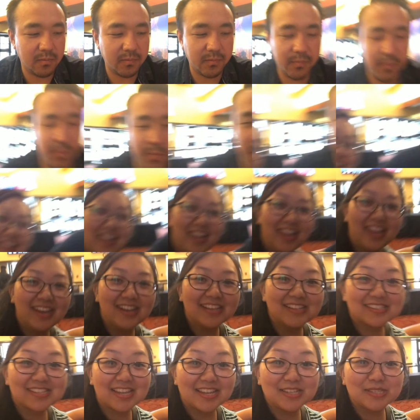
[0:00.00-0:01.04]
Yeah, and
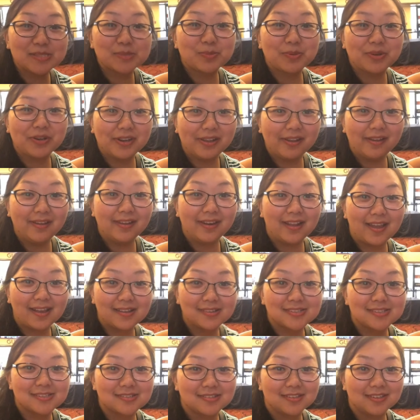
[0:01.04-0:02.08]
it tastes pretty good
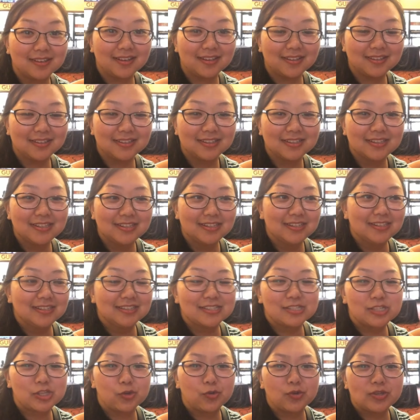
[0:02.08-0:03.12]
actually.
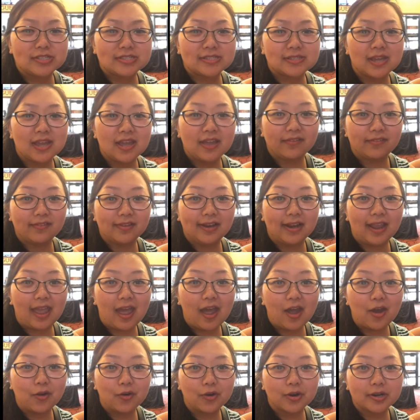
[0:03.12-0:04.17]
So we still have an
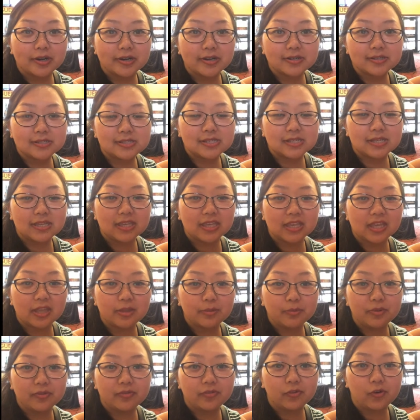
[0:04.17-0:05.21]
hour to kill
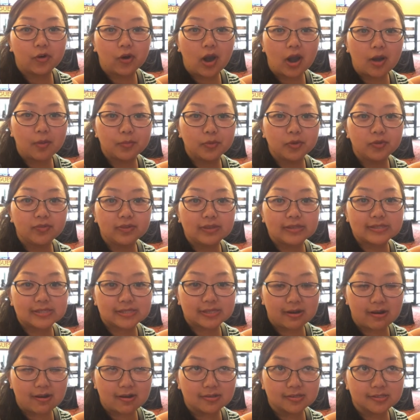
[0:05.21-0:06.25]
before our movie
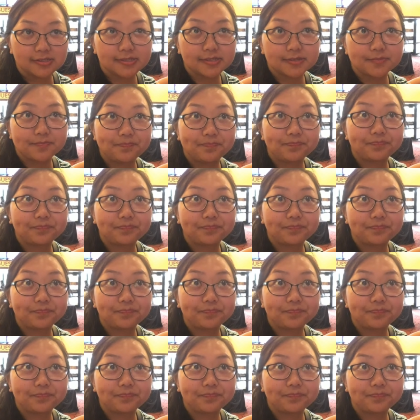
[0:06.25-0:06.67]
starts.